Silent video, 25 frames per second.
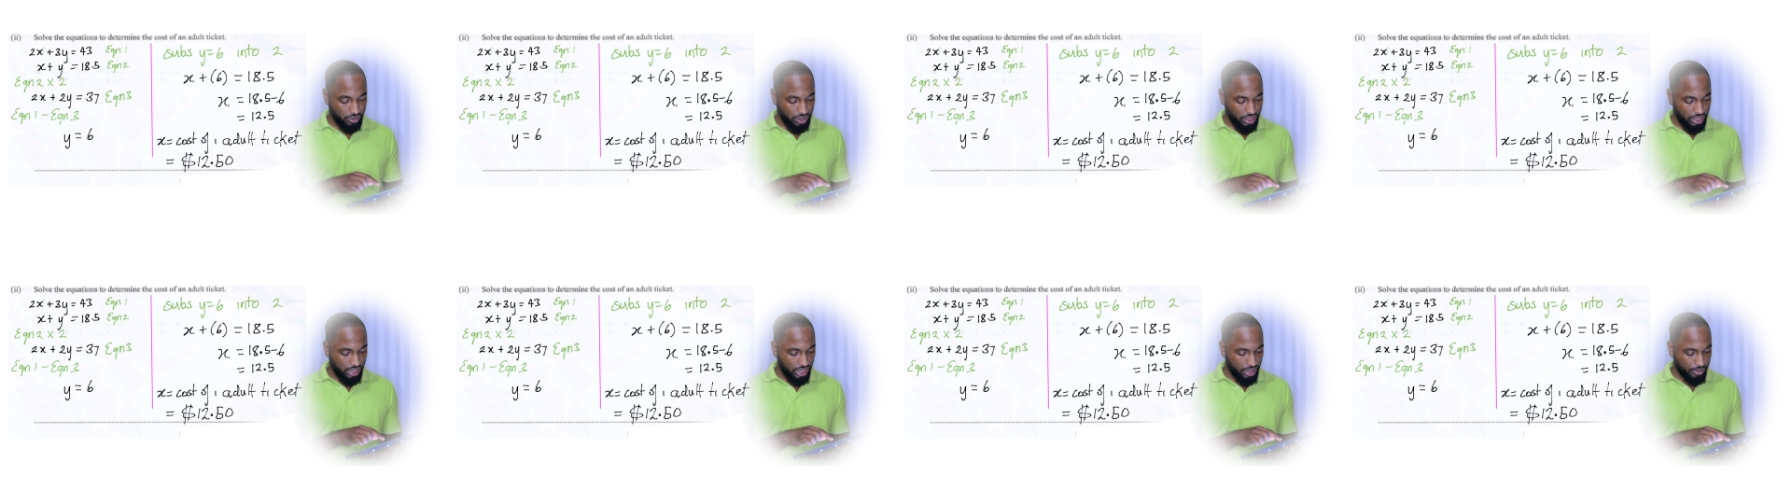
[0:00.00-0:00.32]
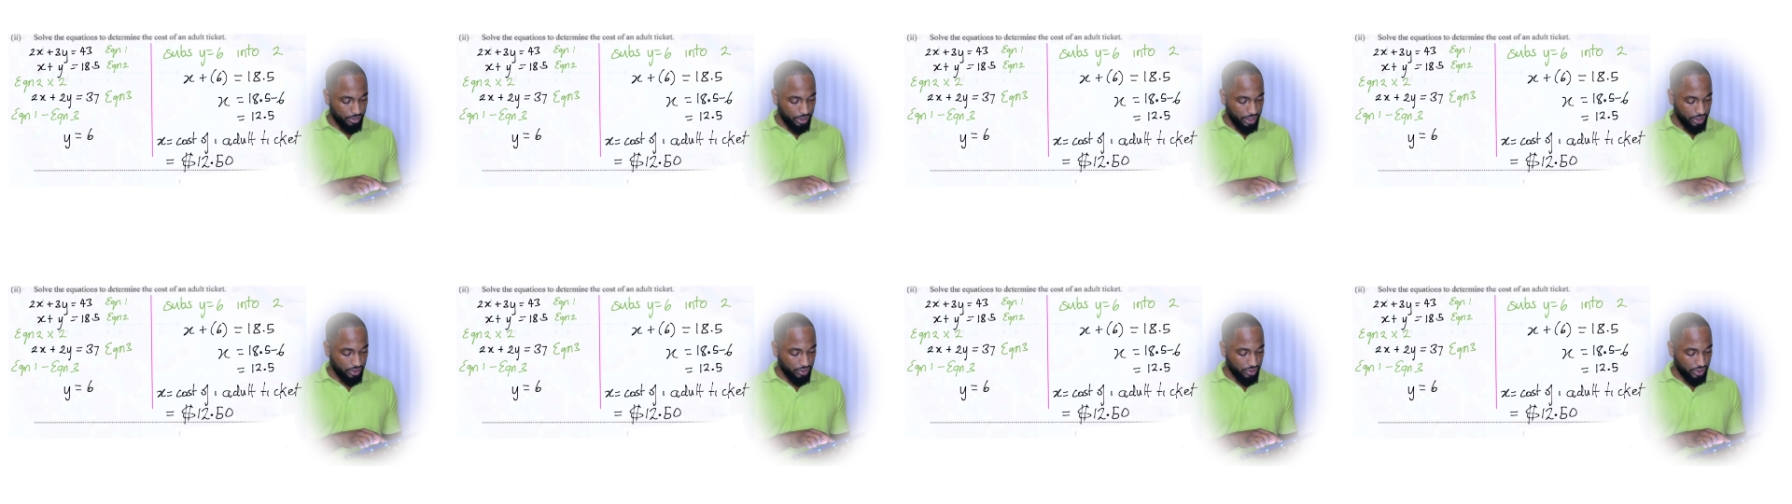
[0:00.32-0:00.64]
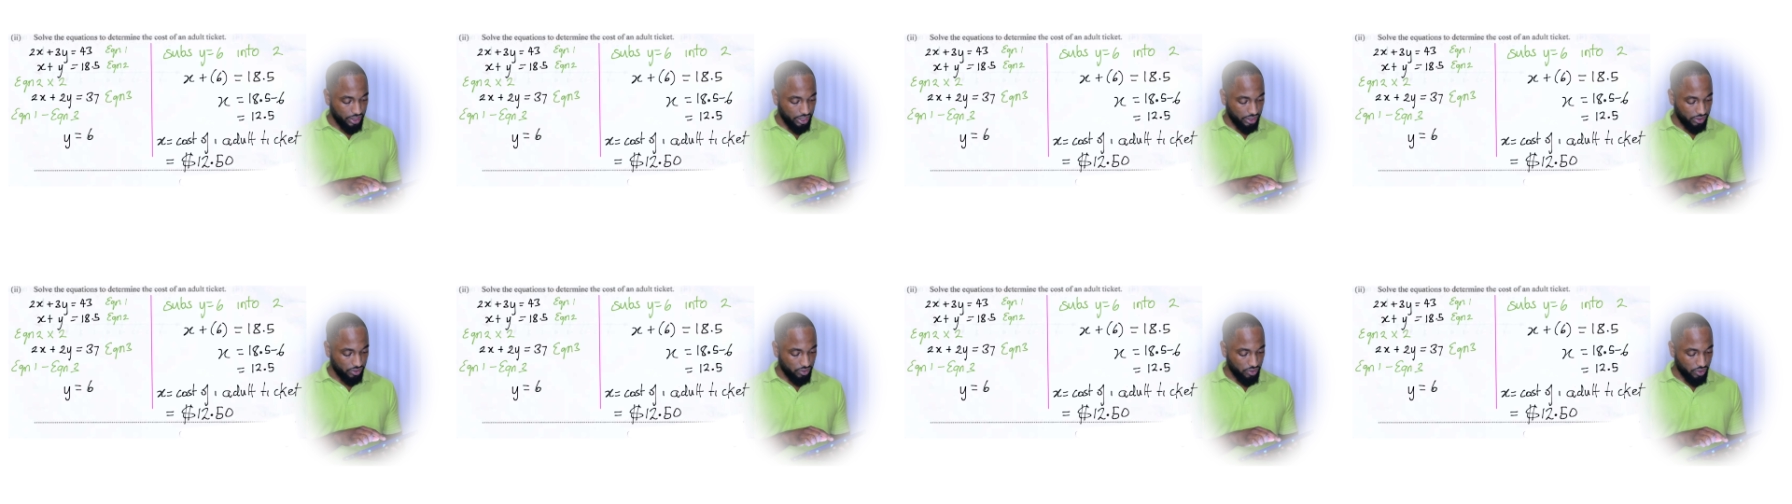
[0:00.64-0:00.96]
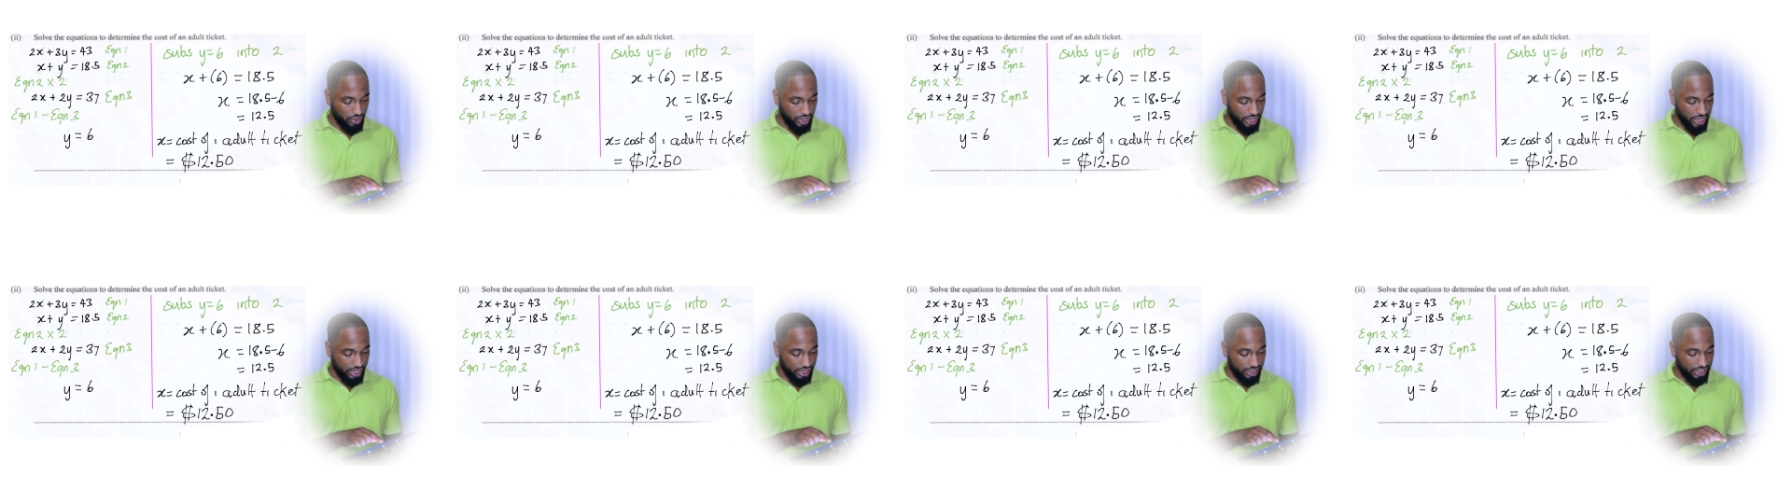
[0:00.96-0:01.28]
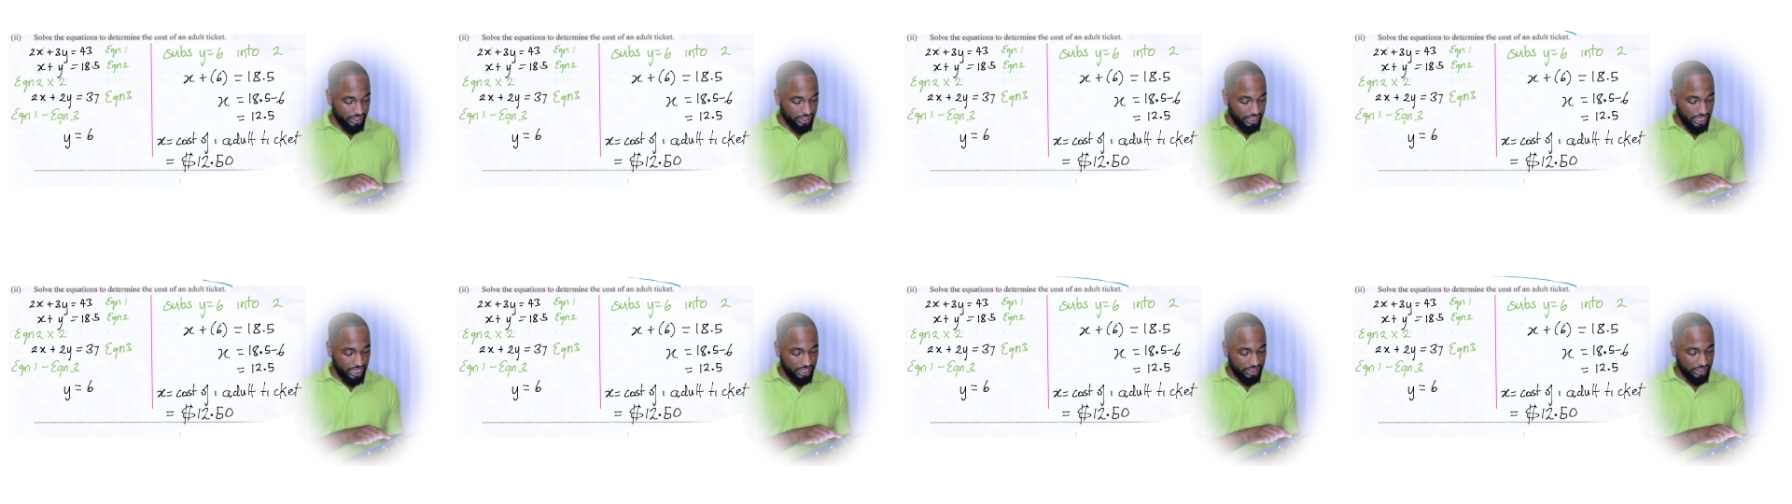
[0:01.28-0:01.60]
Why am I doing that? Oh yeah,
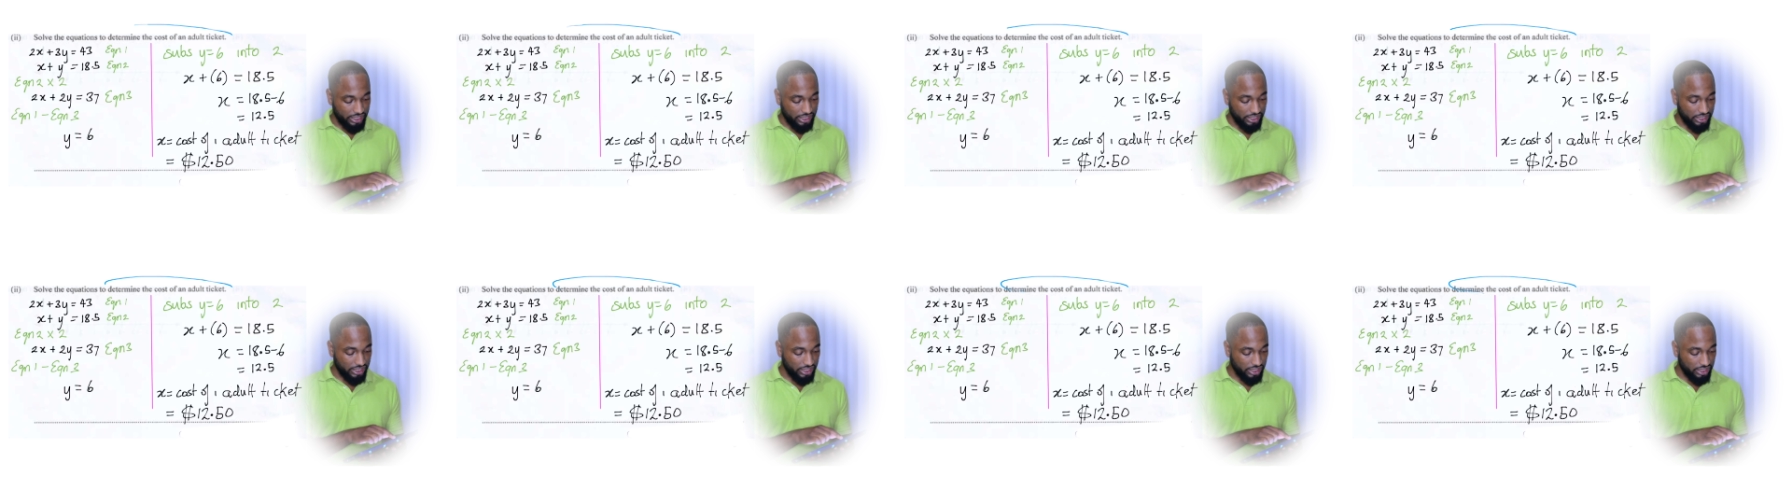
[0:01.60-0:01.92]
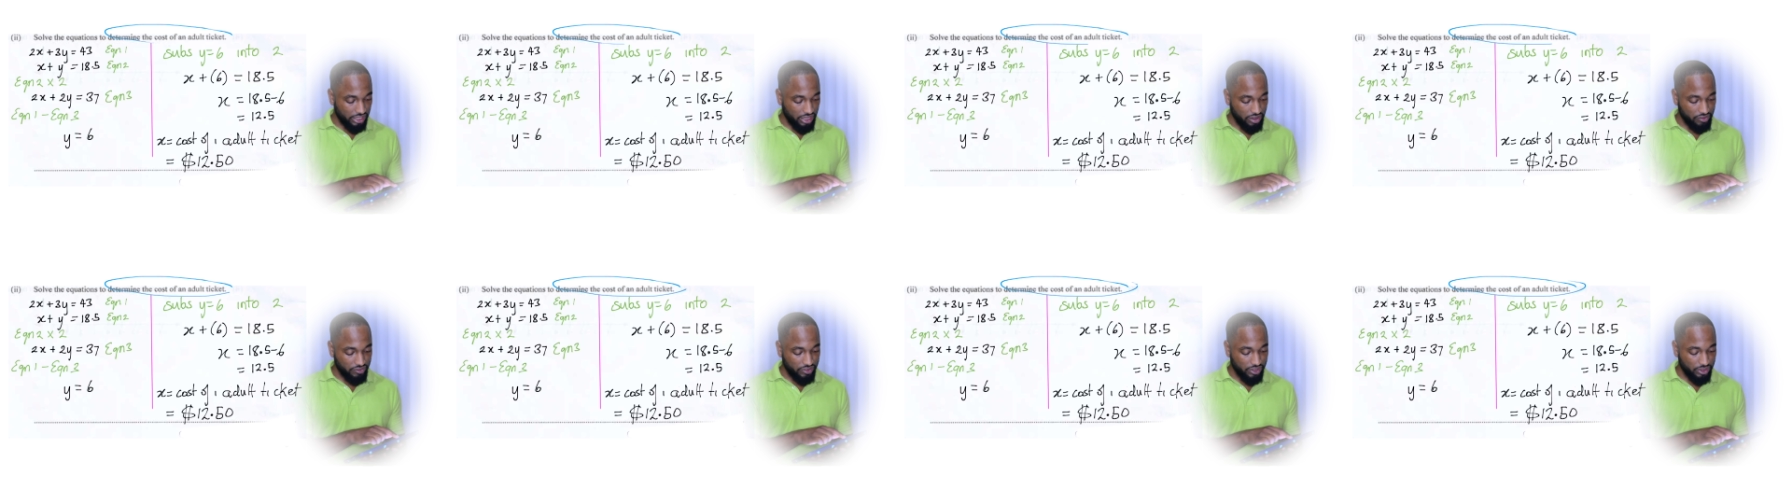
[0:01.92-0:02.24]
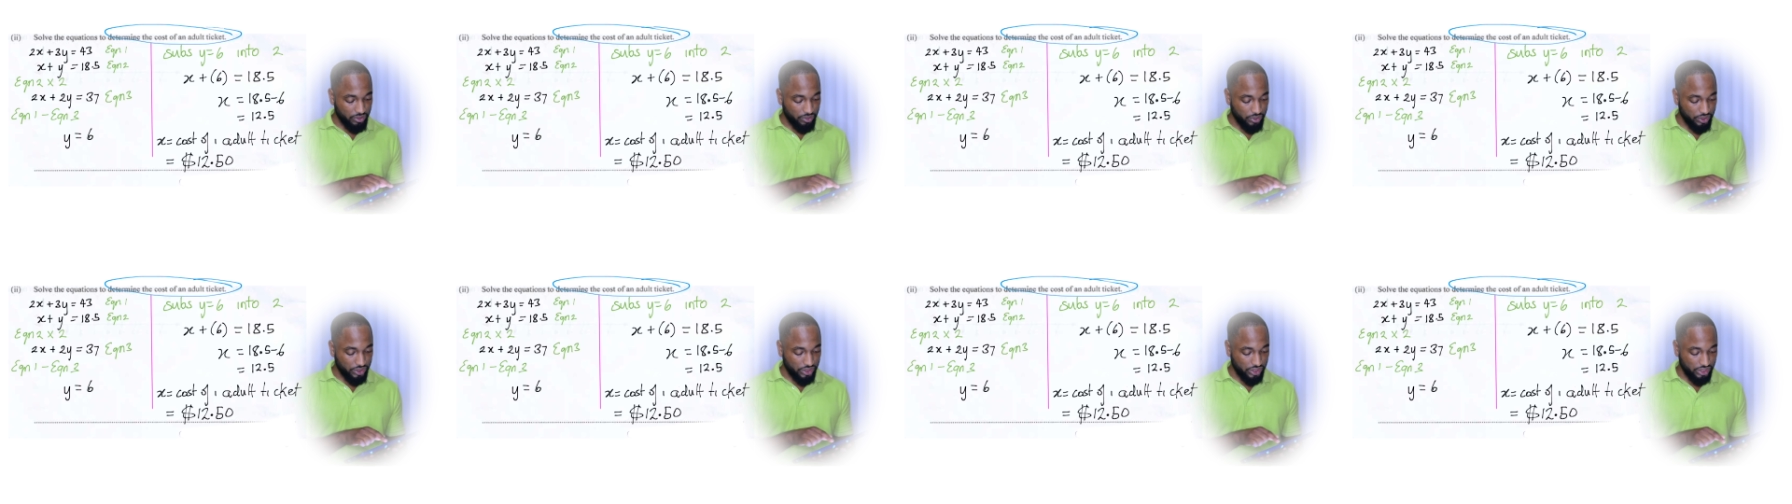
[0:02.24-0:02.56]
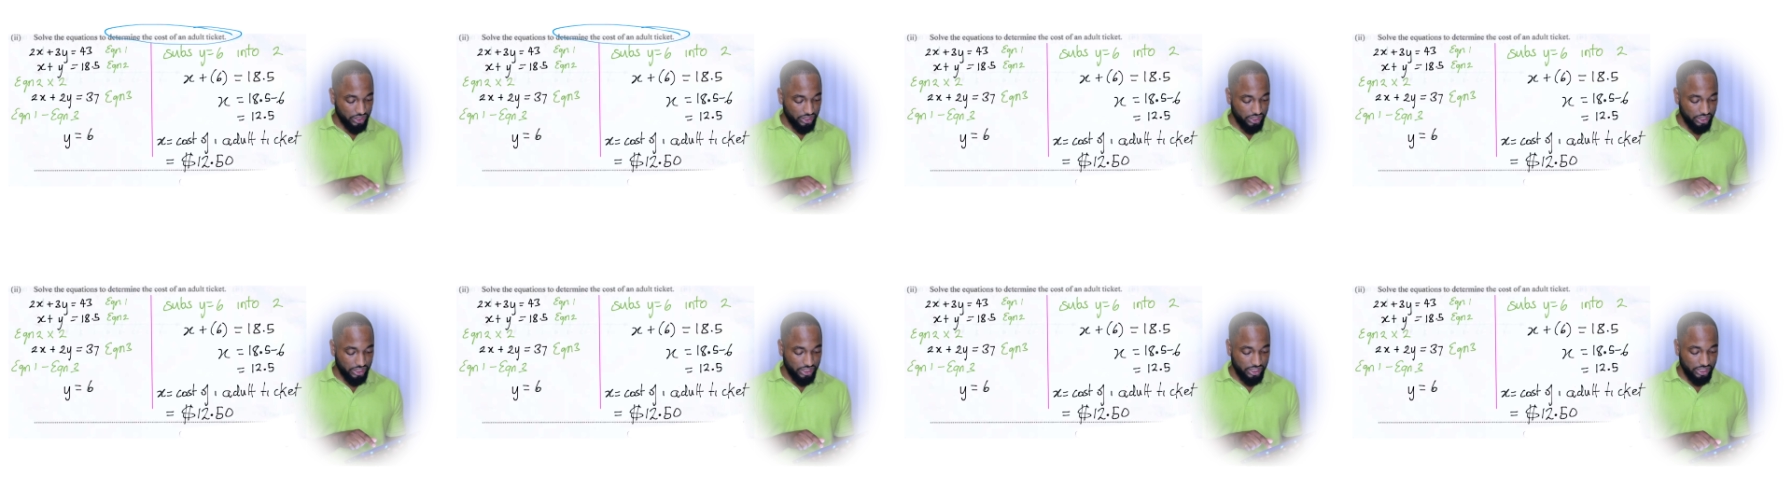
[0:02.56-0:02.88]
because they are us to solve equations to